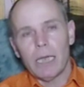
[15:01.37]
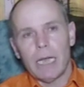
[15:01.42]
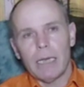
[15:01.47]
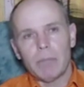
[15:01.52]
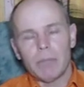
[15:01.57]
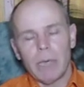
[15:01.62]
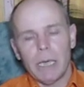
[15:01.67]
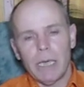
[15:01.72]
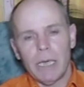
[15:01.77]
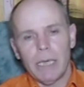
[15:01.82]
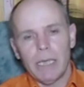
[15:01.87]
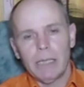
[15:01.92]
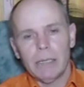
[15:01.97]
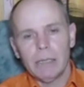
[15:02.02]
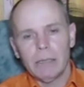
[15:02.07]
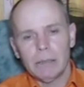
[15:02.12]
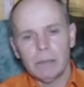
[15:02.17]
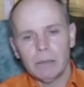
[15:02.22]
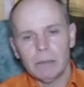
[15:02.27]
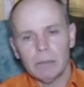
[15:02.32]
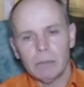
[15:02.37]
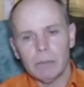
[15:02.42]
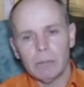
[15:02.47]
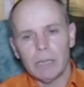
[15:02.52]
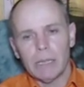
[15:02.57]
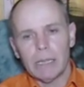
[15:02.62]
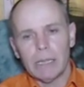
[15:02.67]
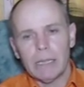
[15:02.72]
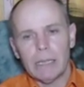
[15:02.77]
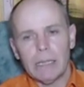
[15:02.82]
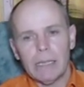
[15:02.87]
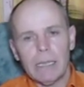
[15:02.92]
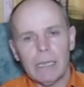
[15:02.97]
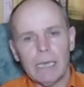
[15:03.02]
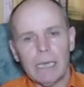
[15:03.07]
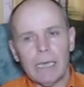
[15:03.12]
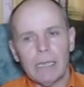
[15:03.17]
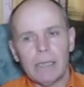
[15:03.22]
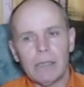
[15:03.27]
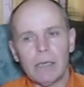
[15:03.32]
line breeding, but
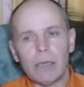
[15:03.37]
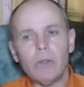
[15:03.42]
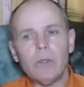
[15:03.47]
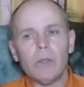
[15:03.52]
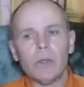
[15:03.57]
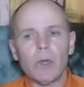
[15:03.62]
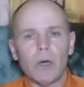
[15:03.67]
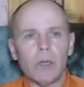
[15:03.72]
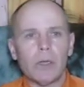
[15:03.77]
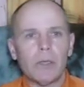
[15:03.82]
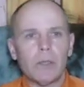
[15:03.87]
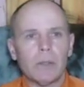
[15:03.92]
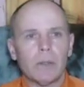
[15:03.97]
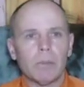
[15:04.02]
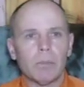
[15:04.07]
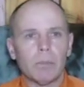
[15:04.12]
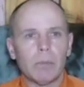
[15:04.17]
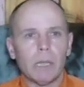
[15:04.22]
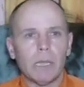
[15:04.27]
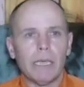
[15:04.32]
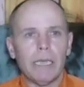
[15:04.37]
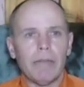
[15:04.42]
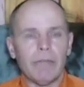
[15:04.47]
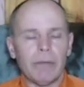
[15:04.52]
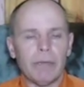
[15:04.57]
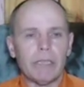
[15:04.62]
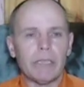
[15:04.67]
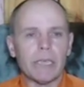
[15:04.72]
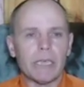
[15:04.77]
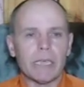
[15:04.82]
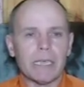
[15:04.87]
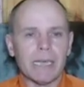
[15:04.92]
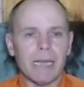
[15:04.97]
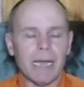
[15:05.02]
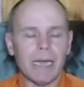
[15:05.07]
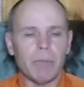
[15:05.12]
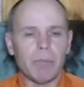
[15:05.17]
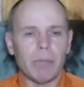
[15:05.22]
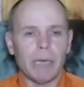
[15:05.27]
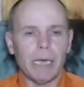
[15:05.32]
I do not believe in just
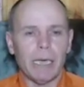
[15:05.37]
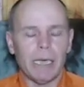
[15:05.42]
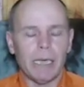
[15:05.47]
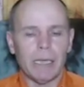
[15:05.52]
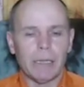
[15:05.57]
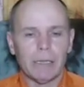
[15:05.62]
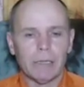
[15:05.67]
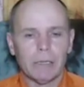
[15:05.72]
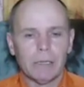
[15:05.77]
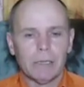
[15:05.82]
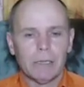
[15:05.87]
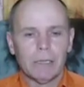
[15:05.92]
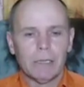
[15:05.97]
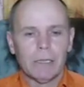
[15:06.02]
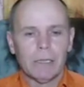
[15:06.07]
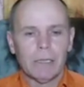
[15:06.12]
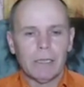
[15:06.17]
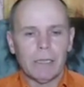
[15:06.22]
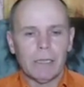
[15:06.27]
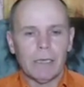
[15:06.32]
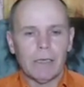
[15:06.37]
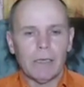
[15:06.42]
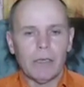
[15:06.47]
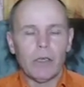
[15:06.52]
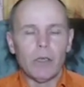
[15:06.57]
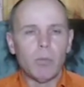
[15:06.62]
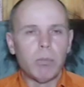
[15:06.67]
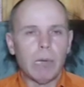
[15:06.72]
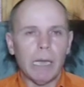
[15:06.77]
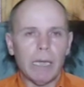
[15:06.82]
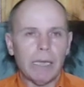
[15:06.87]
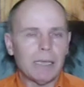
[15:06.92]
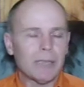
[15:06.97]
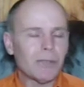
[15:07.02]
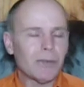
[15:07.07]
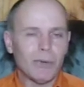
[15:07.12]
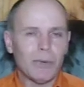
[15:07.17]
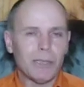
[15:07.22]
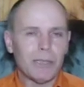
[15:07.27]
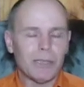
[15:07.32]
line breeding. New blood is
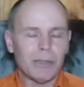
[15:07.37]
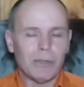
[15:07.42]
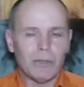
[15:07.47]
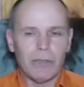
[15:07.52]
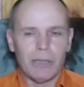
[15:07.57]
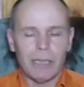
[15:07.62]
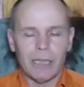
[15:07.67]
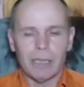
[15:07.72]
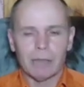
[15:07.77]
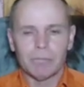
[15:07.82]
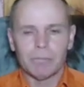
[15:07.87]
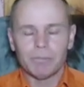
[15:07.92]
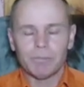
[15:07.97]
always a good thing.